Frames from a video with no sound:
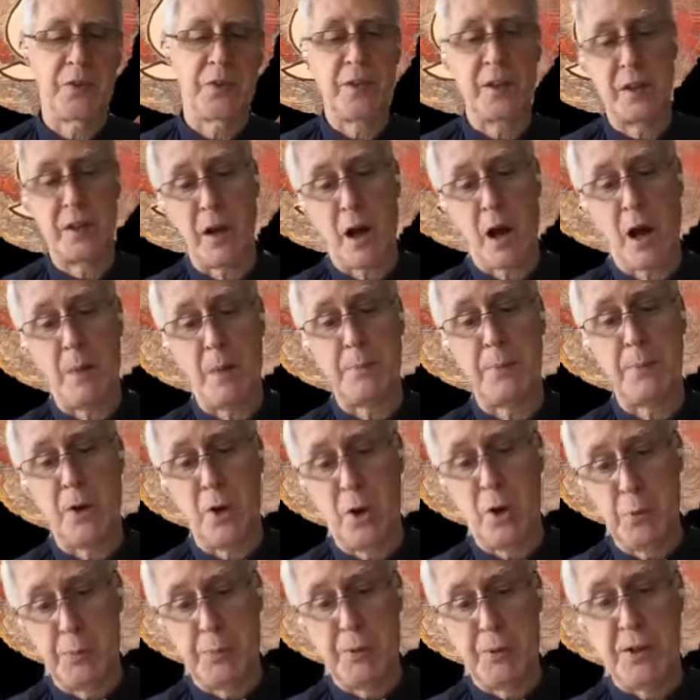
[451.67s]
with the top
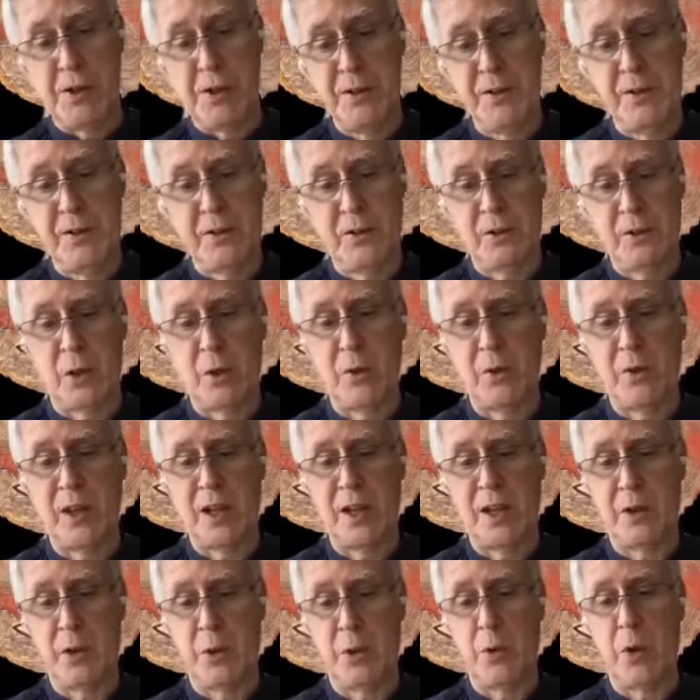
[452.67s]
open so
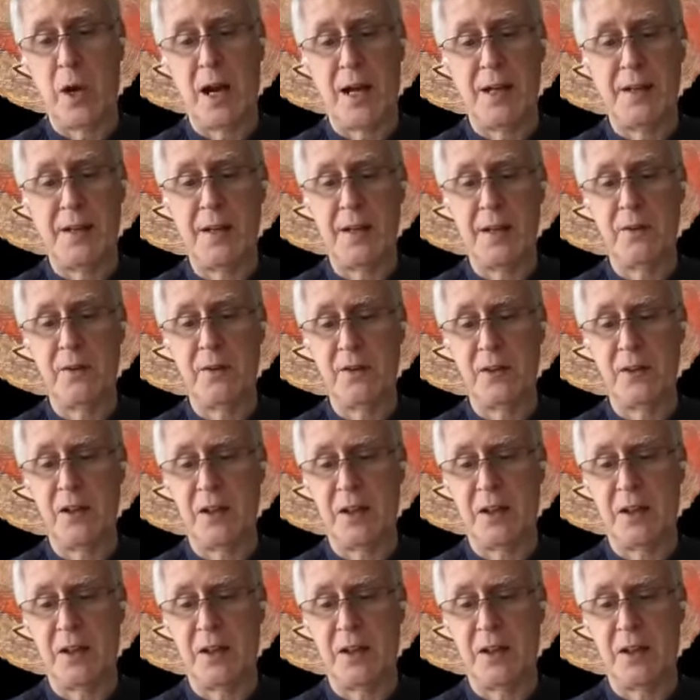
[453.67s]
that new ideas